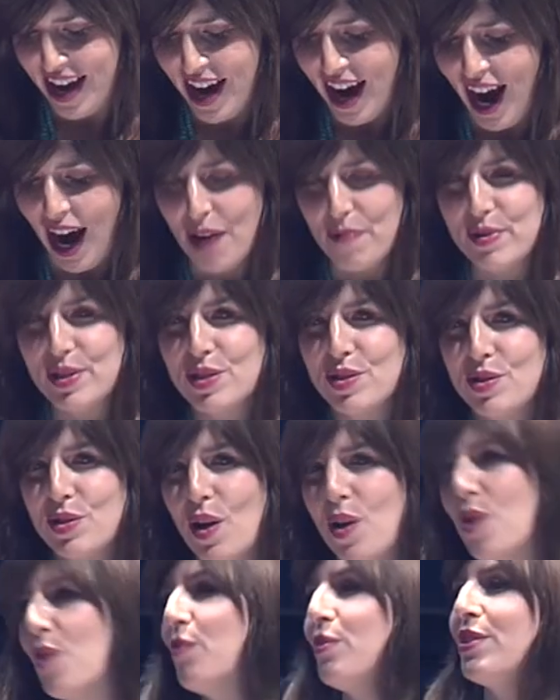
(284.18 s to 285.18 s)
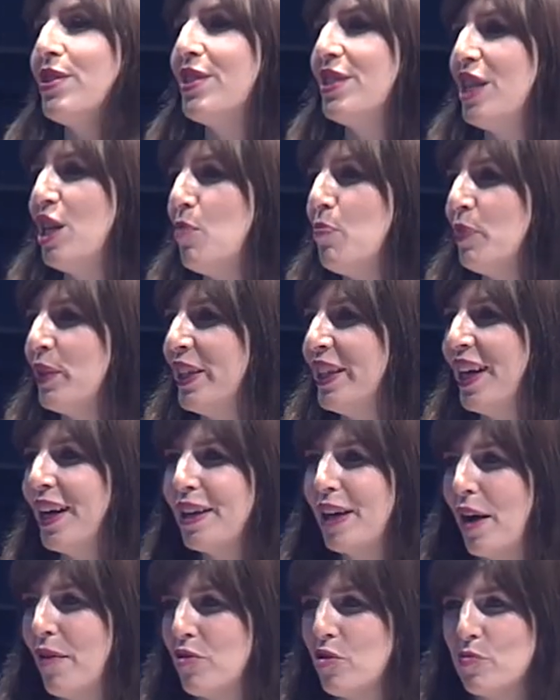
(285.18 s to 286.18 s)
I was so deeply
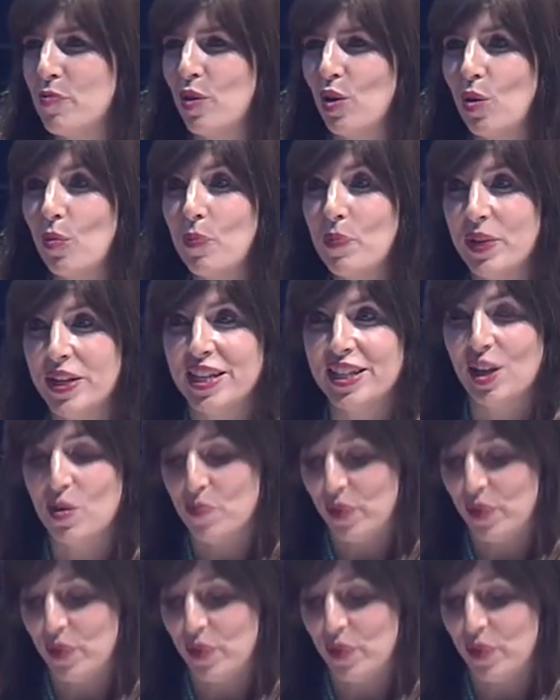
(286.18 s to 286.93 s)
uncomfortable being a